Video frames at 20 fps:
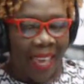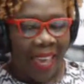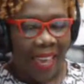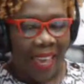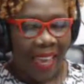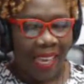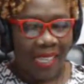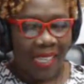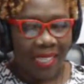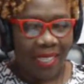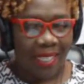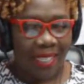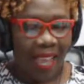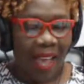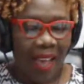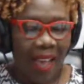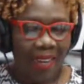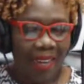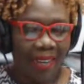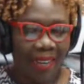
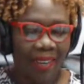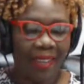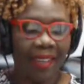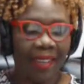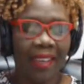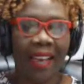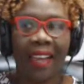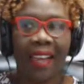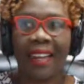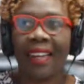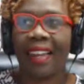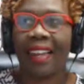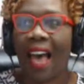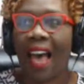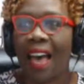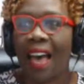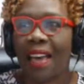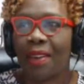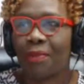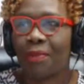inside
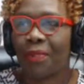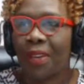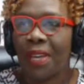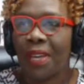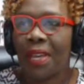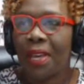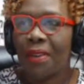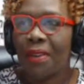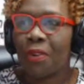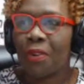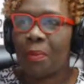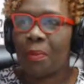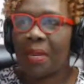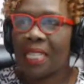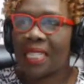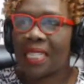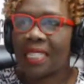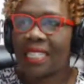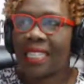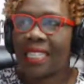Alive for
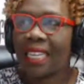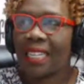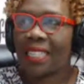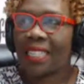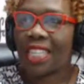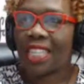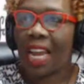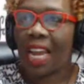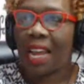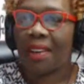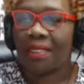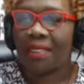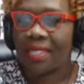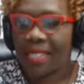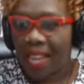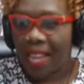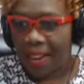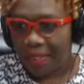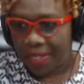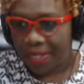Miss
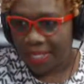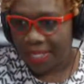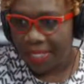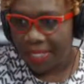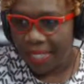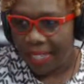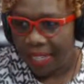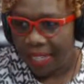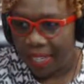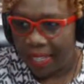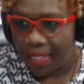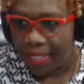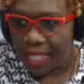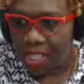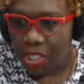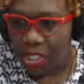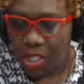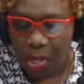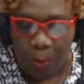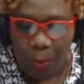Sarah, the
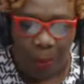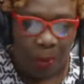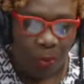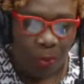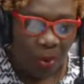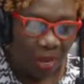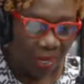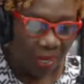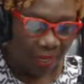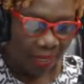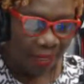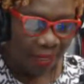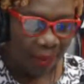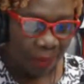chirpy one.